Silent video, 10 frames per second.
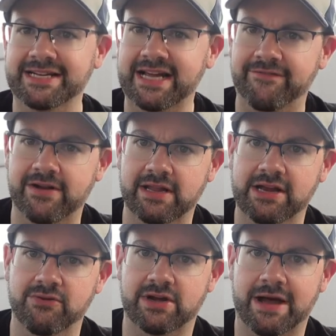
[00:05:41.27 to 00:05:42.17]
definitely
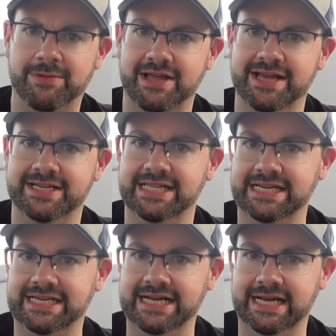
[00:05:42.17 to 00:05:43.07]
knew a couple of kids
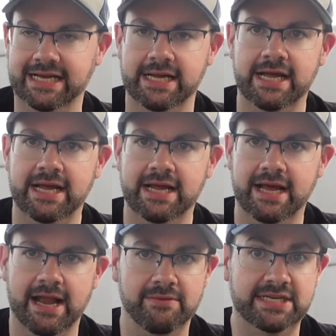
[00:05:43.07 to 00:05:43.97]
that did,
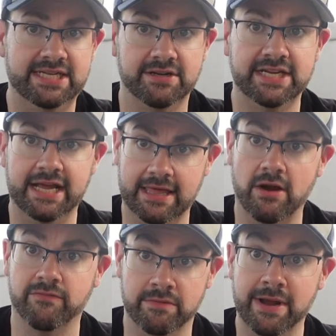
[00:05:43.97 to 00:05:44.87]
and I would still take
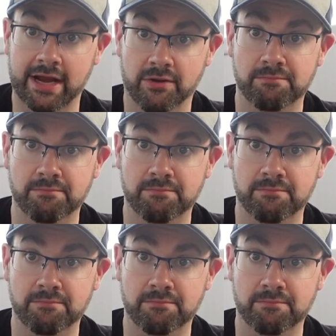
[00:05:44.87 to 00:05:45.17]
that over the mayo.